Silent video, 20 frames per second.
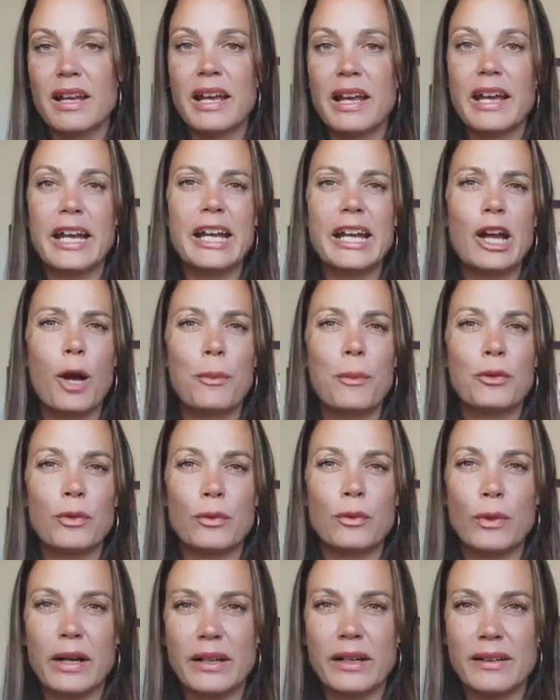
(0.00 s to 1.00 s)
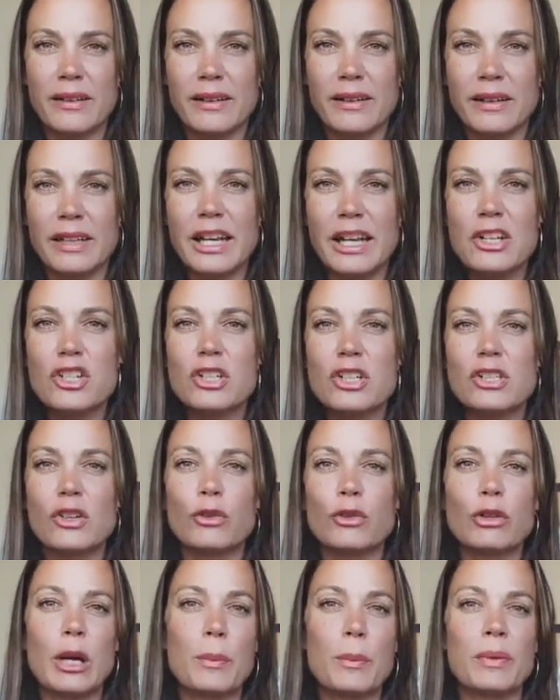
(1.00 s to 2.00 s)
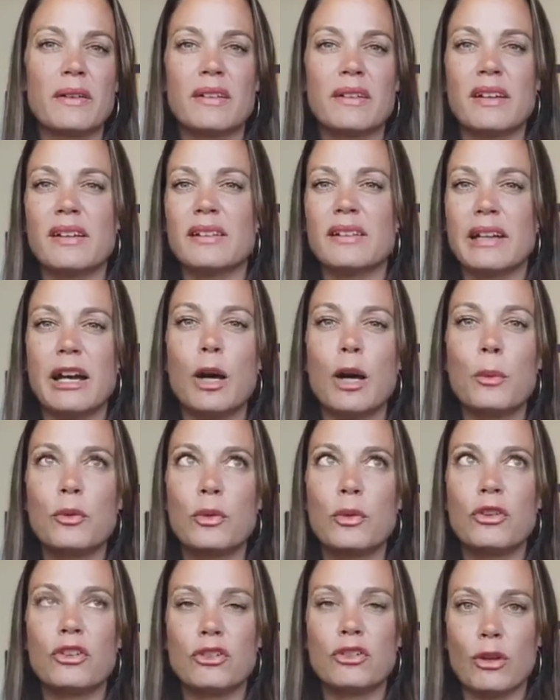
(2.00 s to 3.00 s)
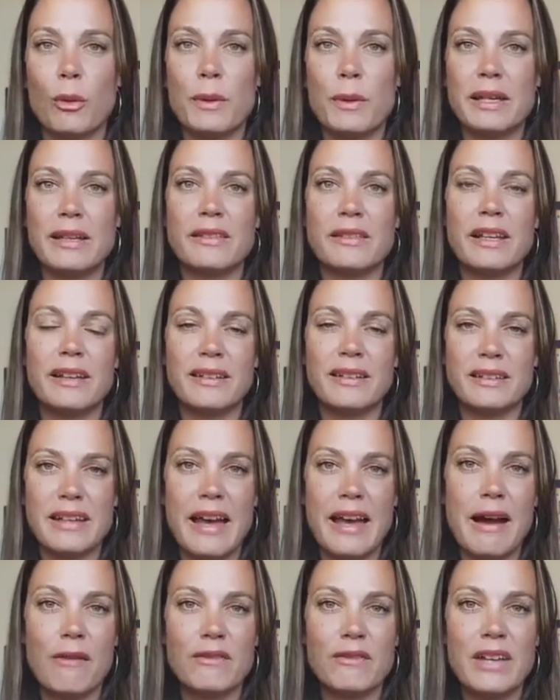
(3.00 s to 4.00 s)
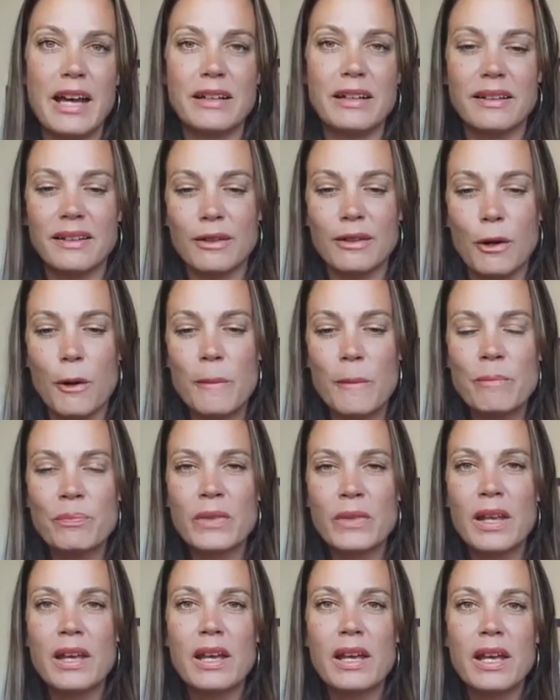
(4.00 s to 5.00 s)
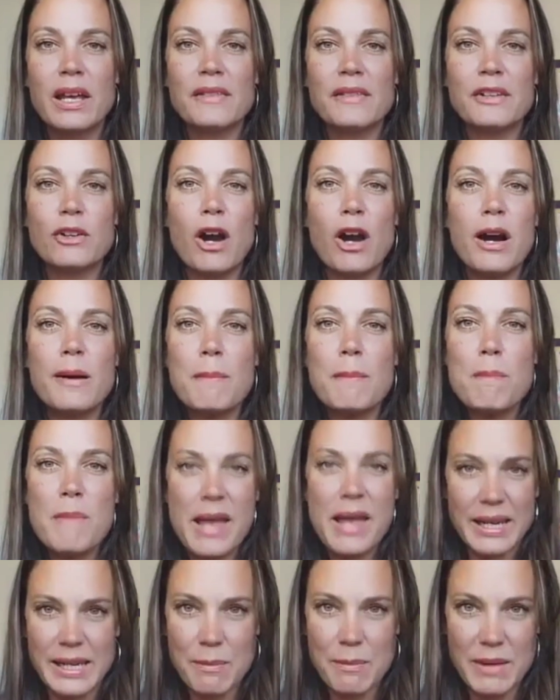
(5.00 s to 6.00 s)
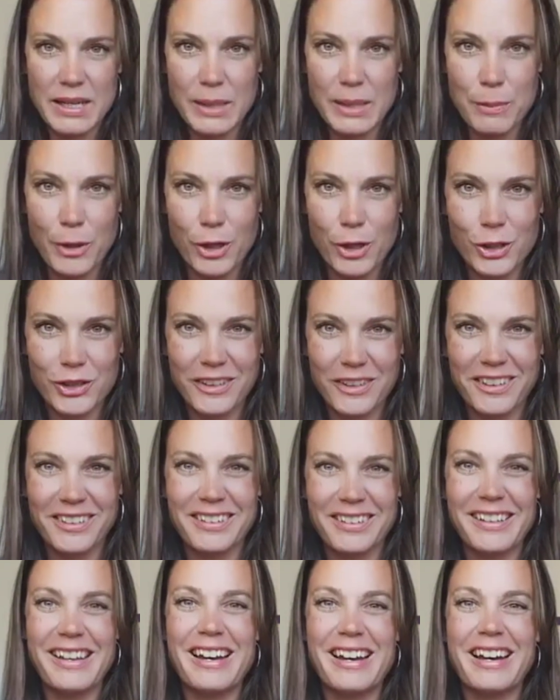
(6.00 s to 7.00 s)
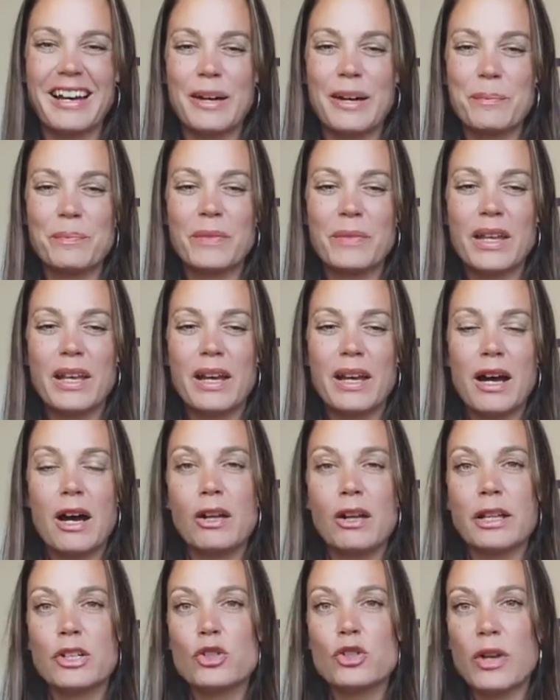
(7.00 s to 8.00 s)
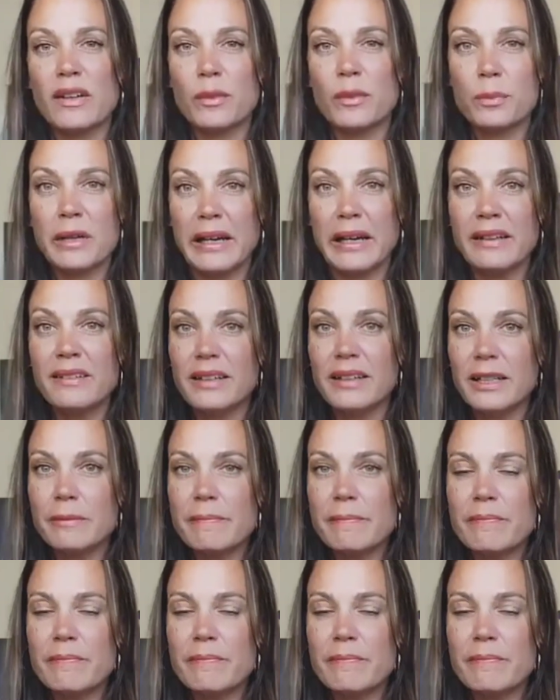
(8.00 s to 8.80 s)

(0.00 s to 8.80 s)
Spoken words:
It helps with reconciliation discrepancies. It helps with so many things to have that. So there are many, many perks. I'll address pricing.